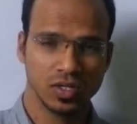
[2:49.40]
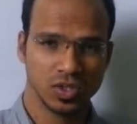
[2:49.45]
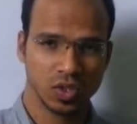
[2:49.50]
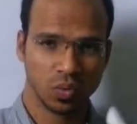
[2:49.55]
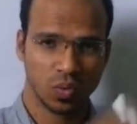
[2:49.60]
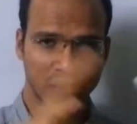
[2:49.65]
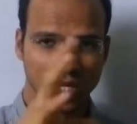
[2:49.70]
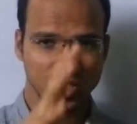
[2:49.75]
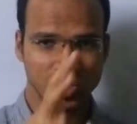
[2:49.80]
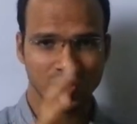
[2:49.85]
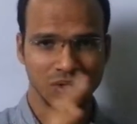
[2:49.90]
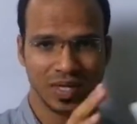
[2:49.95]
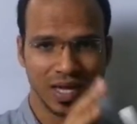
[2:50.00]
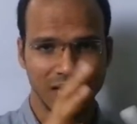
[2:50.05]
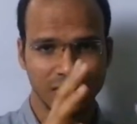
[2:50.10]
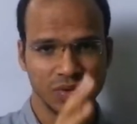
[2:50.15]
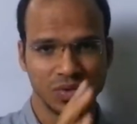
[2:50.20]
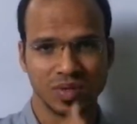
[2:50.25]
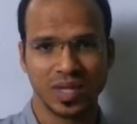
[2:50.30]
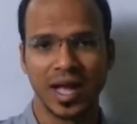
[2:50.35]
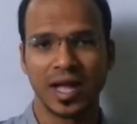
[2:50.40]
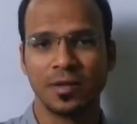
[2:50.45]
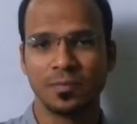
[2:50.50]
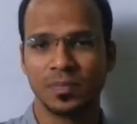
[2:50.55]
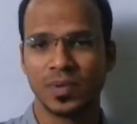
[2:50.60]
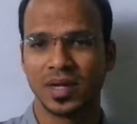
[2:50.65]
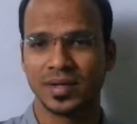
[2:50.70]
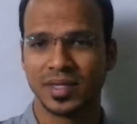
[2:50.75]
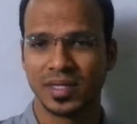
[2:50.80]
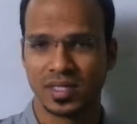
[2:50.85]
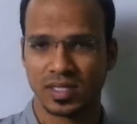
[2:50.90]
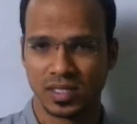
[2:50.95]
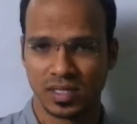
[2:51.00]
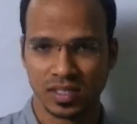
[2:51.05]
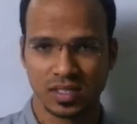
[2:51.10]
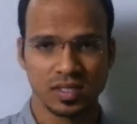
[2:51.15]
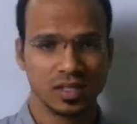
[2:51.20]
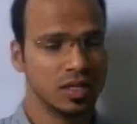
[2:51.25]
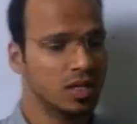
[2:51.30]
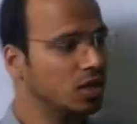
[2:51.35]
So once you get to that practical,
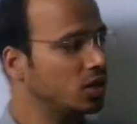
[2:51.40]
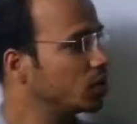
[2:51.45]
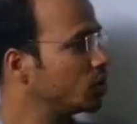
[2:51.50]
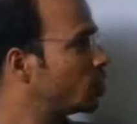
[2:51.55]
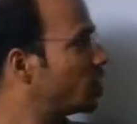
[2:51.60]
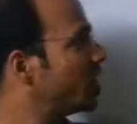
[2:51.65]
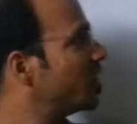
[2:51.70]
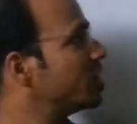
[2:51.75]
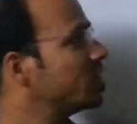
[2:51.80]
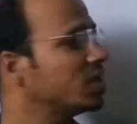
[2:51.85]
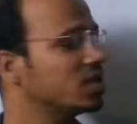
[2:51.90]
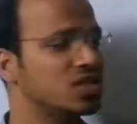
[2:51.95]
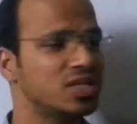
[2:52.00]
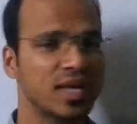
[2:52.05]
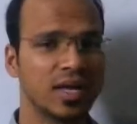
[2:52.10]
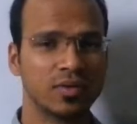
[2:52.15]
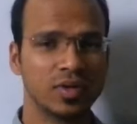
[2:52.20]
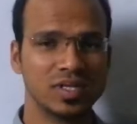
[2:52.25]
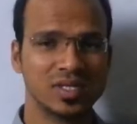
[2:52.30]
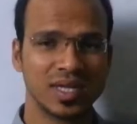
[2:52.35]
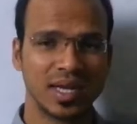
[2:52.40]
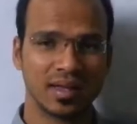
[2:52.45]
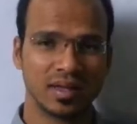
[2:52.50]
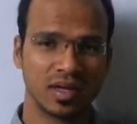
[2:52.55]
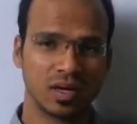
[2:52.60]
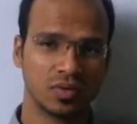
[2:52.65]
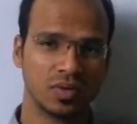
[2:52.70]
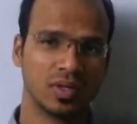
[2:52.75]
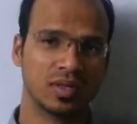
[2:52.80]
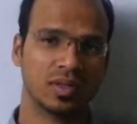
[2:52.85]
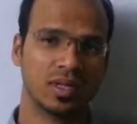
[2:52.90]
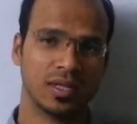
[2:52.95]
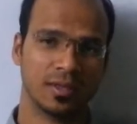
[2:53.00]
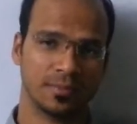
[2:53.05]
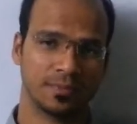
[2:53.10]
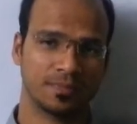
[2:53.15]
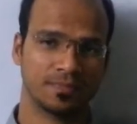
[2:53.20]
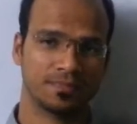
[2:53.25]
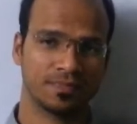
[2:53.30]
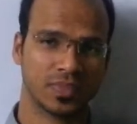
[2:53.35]
you can understand what is static routing then.
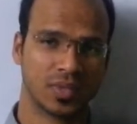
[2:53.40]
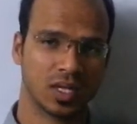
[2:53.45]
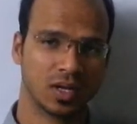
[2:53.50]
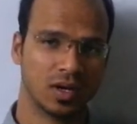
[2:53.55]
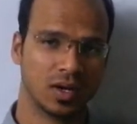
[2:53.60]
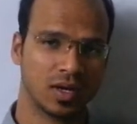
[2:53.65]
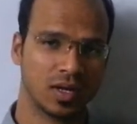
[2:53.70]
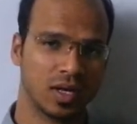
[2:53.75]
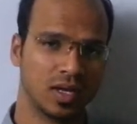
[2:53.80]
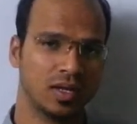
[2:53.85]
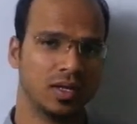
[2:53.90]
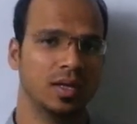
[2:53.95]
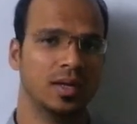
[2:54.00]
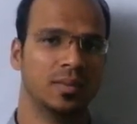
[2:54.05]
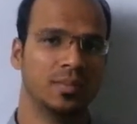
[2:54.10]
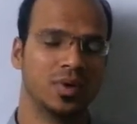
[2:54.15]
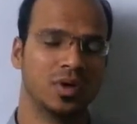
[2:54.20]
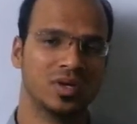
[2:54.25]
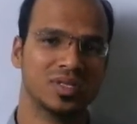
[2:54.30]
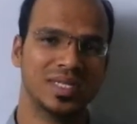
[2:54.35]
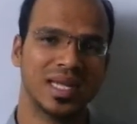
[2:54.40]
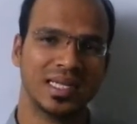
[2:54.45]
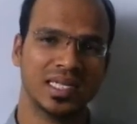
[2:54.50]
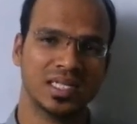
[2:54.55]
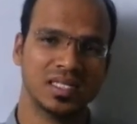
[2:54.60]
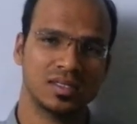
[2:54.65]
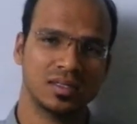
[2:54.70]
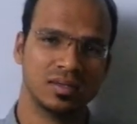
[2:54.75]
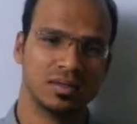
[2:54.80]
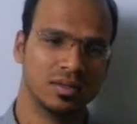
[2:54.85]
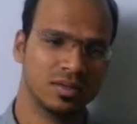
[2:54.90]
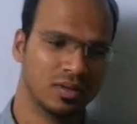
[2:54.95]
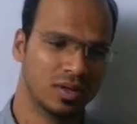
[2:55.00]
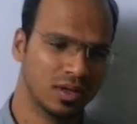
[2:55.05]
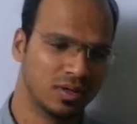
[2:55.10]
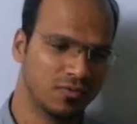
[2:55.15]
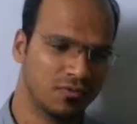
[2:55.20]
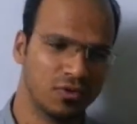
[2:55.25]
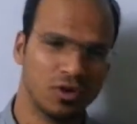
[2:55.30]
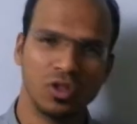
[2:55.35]
Okay, because that is
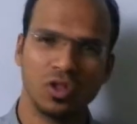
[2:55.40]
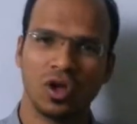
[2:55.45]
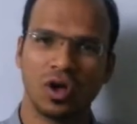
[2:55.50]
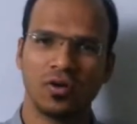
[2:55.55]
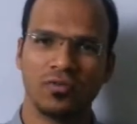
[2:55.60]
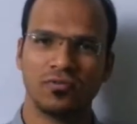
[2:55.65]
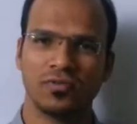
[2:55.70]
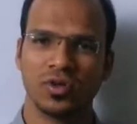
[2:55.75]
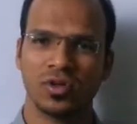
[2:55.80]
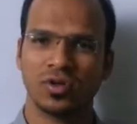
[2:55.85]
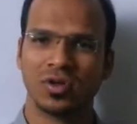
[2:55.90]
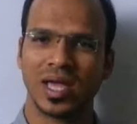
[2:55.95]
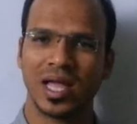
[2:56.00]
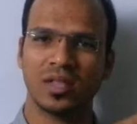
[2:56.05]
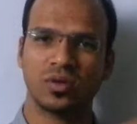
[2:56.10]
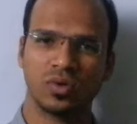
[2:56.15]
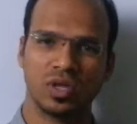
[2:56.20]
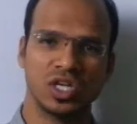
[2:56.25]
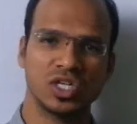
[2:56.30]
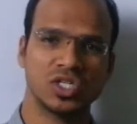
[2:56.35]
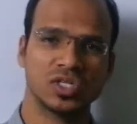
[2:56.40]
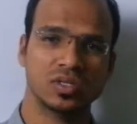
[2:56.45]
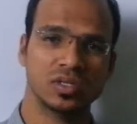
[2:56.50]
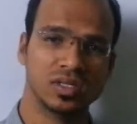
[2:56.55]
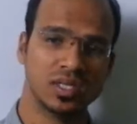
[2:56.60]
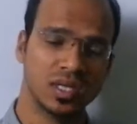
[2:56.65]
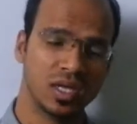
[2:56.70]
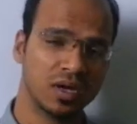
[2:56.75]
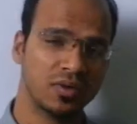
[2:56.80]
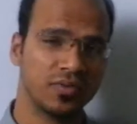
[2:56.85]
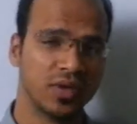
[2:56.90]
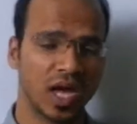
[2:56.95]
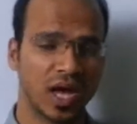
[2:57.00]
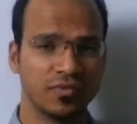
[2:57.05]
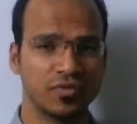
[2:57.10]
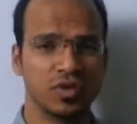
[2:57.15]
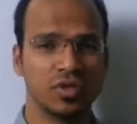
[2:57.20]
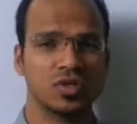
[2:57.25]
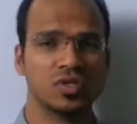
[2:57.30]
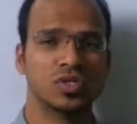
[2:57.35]
the full of, you know, calculations. Here we have
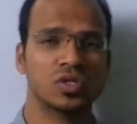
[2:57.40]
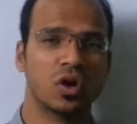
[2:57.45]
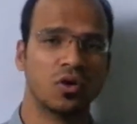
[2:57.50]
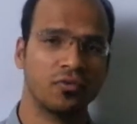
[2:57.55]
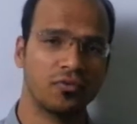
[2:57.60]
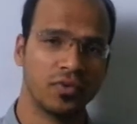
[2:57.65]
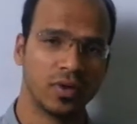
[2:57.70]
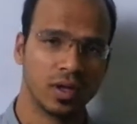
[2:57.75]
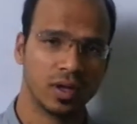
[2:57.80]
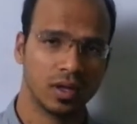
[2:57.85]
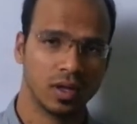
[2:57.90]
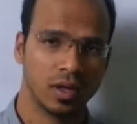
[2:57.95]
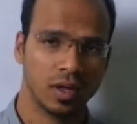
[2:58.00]
to use software.